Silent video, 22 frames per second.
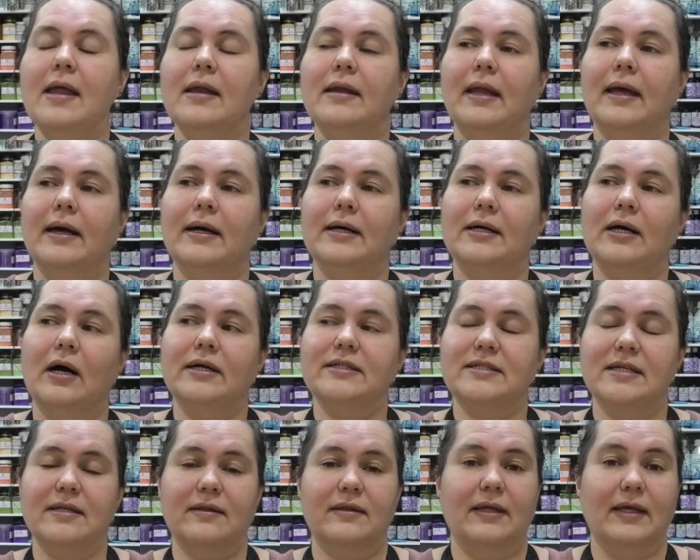Now I
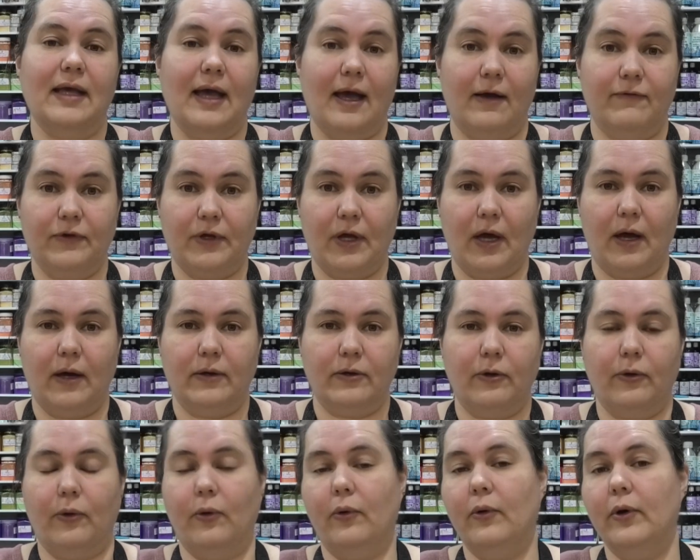did think
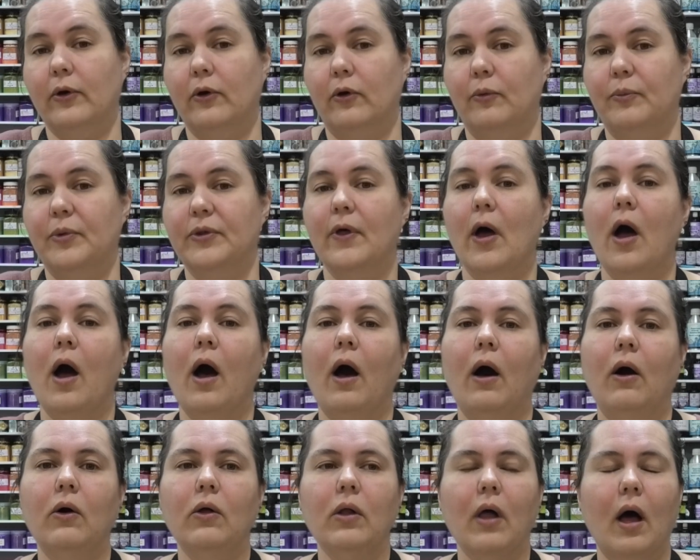avocado oil, but the
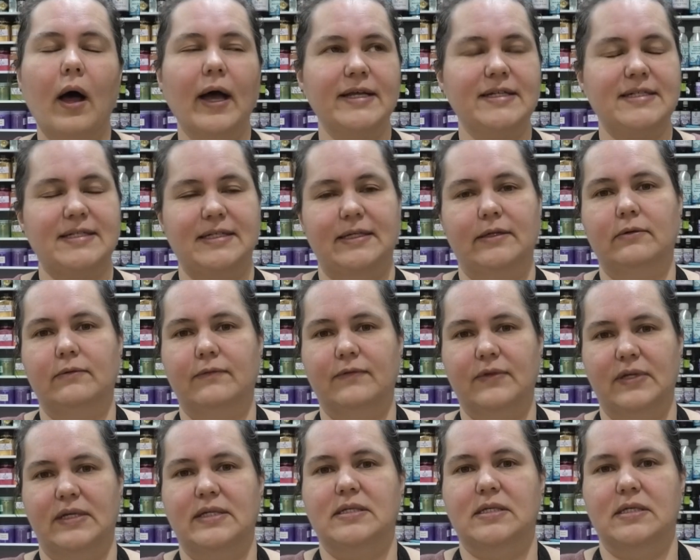whole idea of
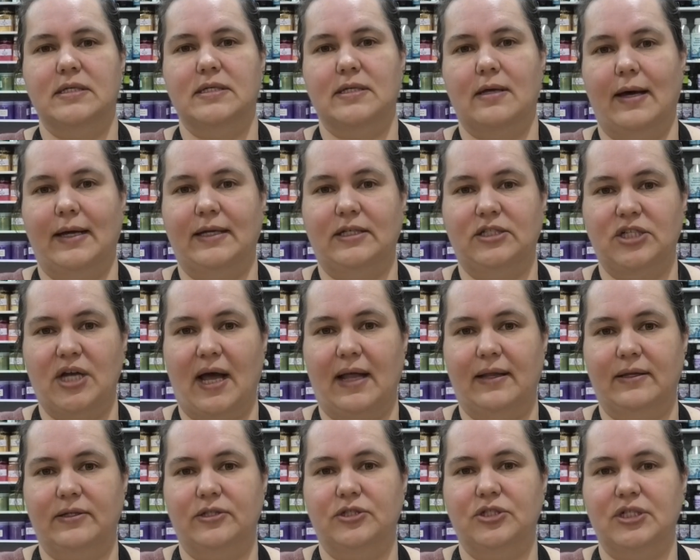these design
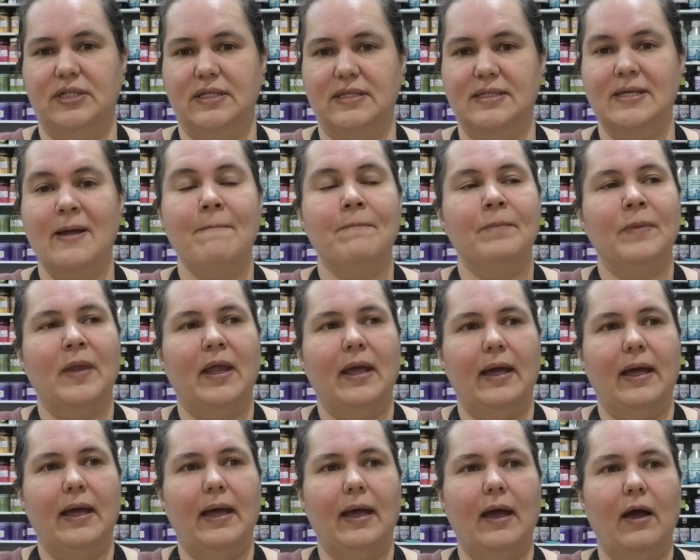challenges
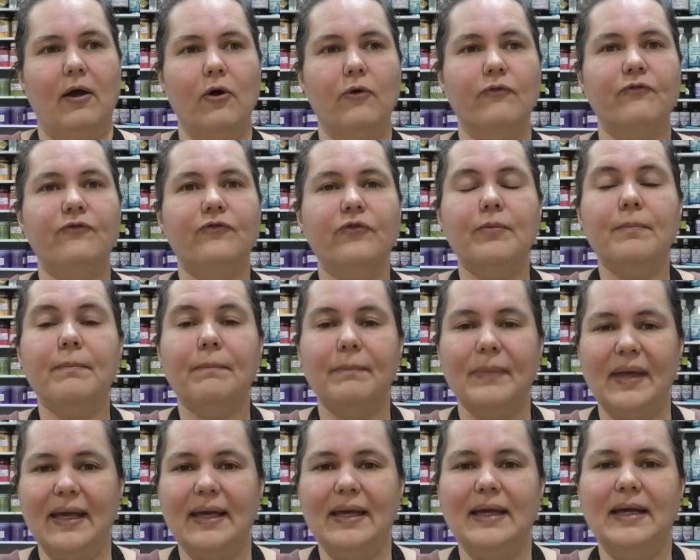for
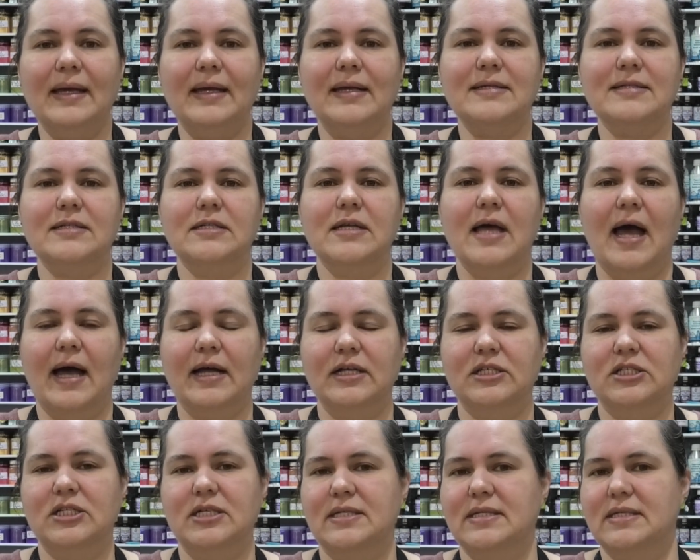me is to
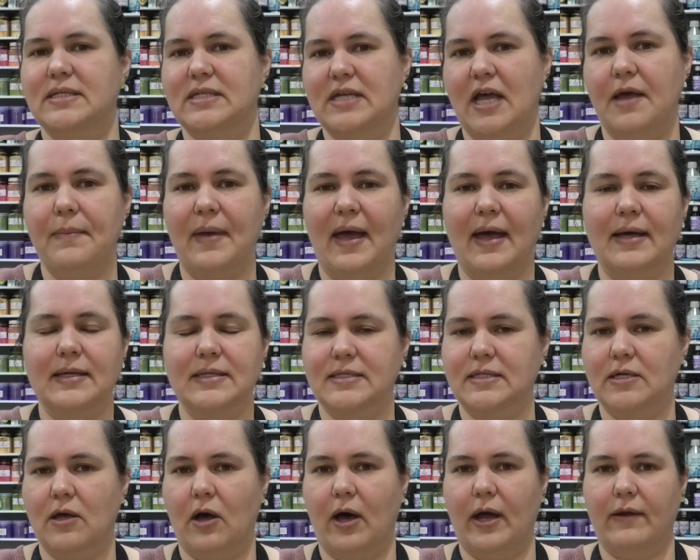actually step
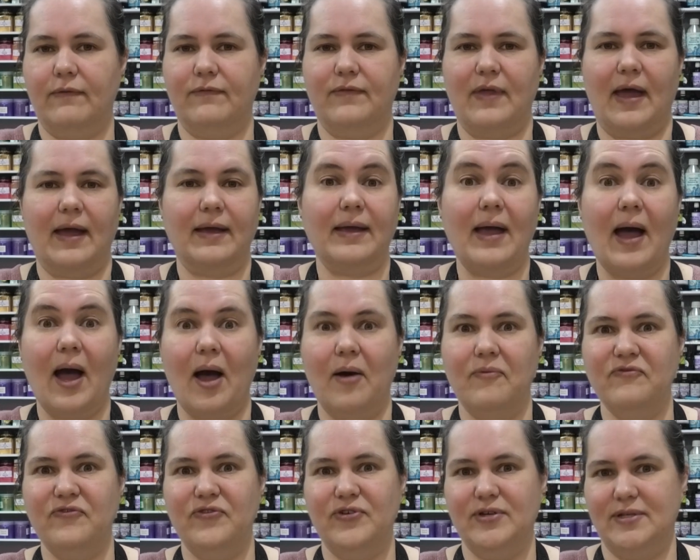outside of that
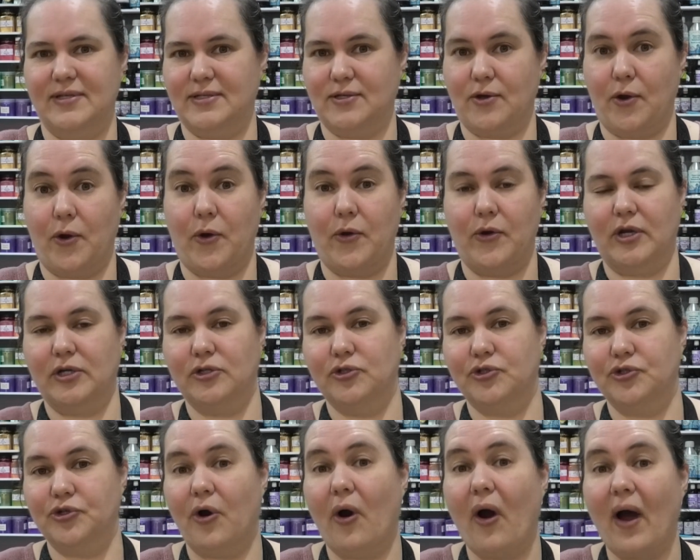comfort zone and
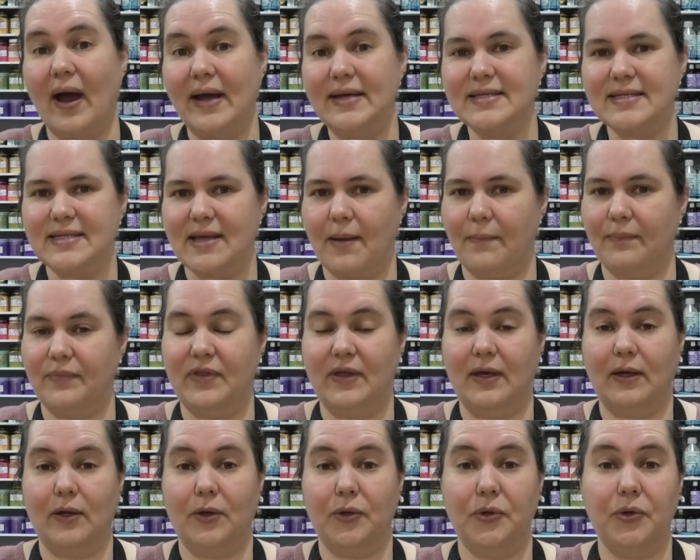try
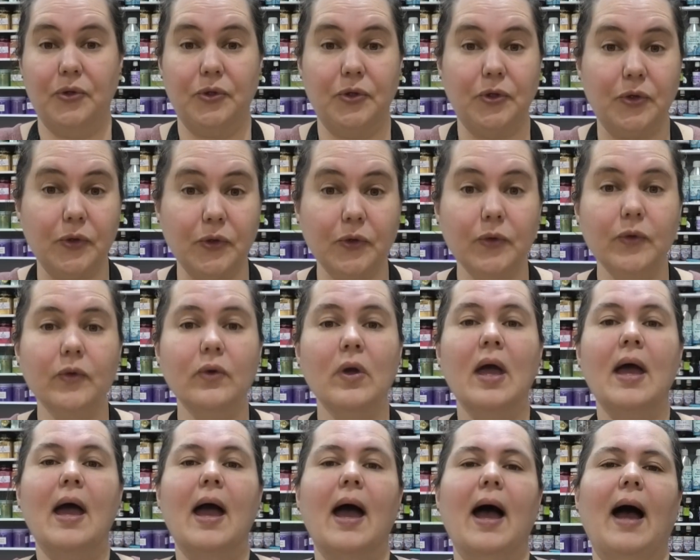something new.
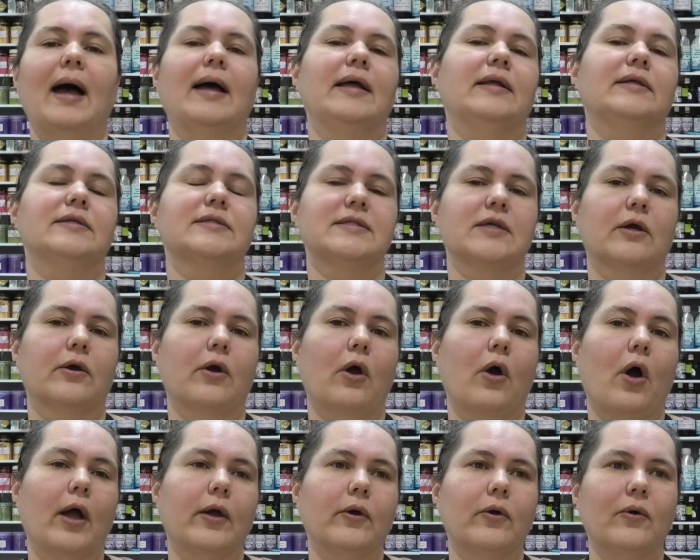And so
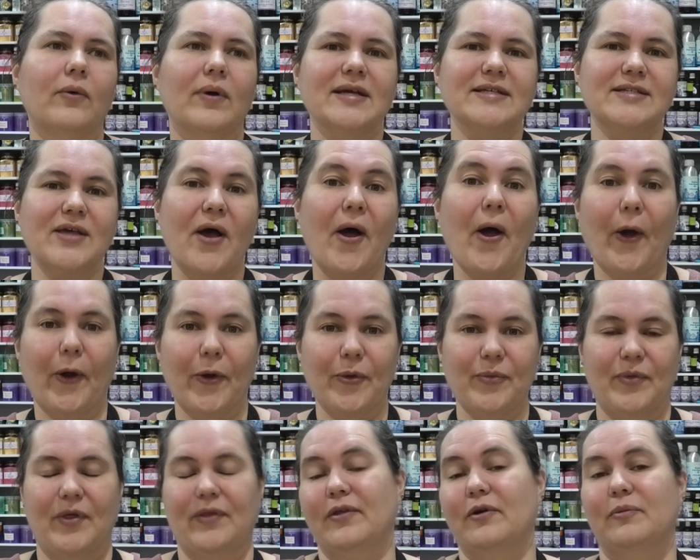I always
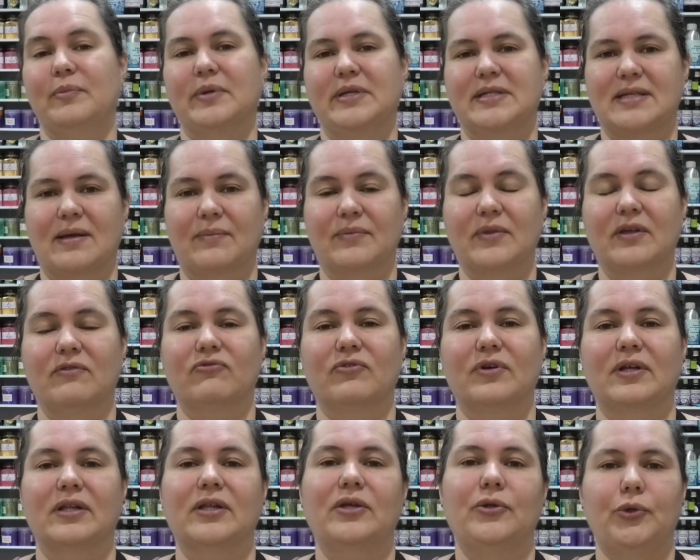hope that there'll be something
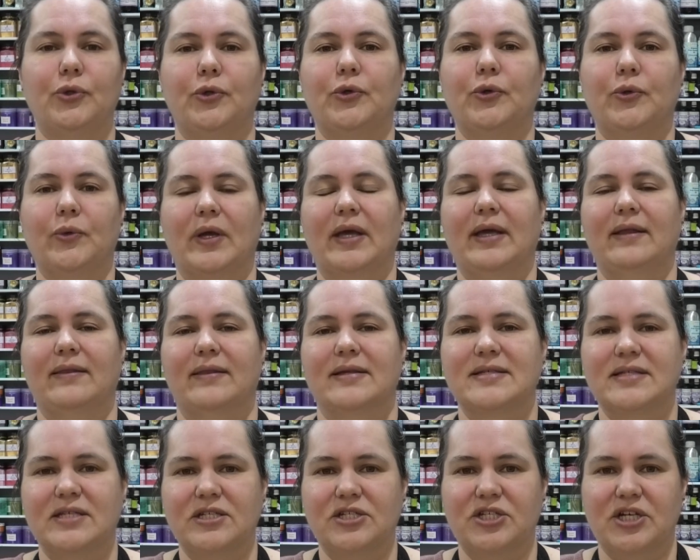really new in the
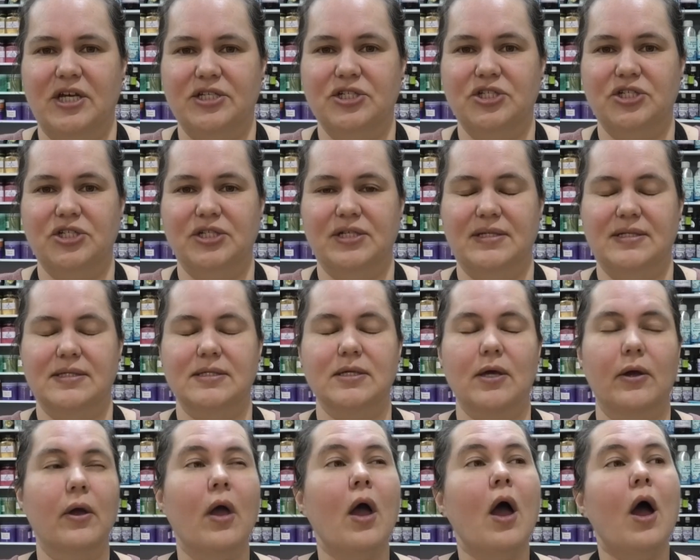suggestions.
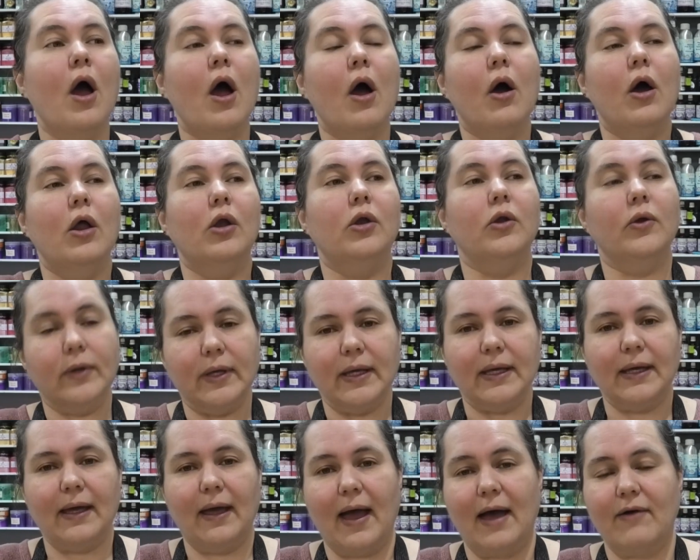So
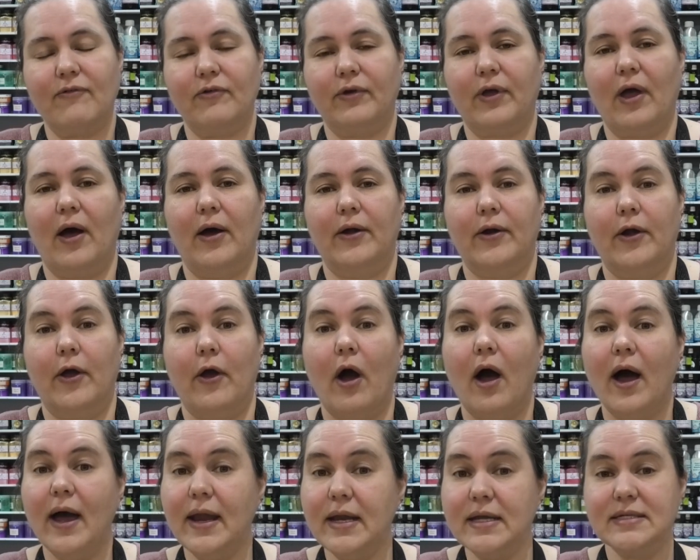looking at avocado,
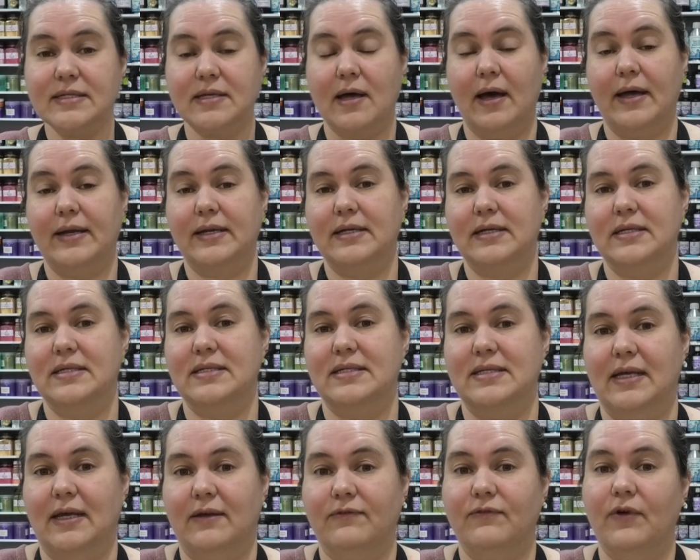I decided to
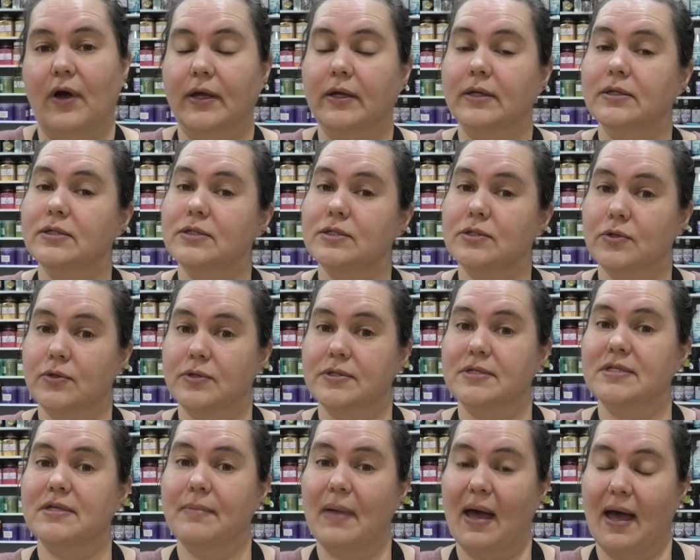see if I could source
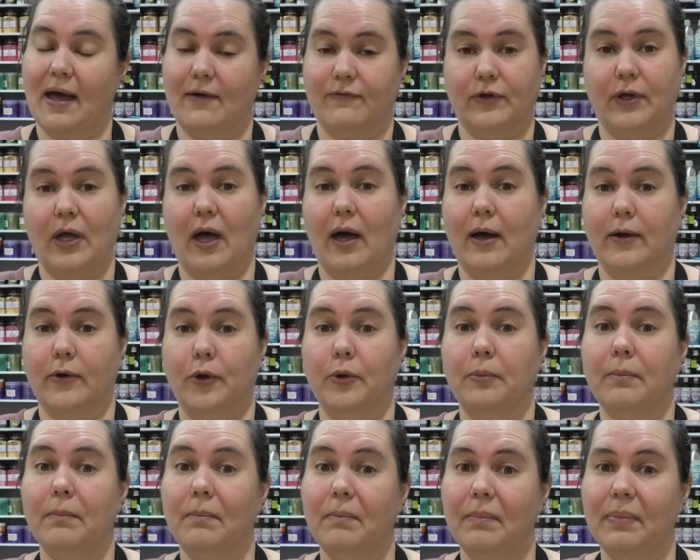some
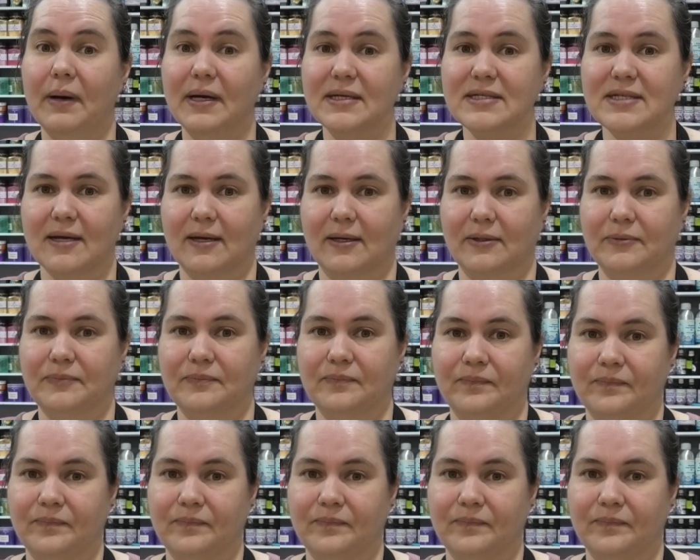avocado butter.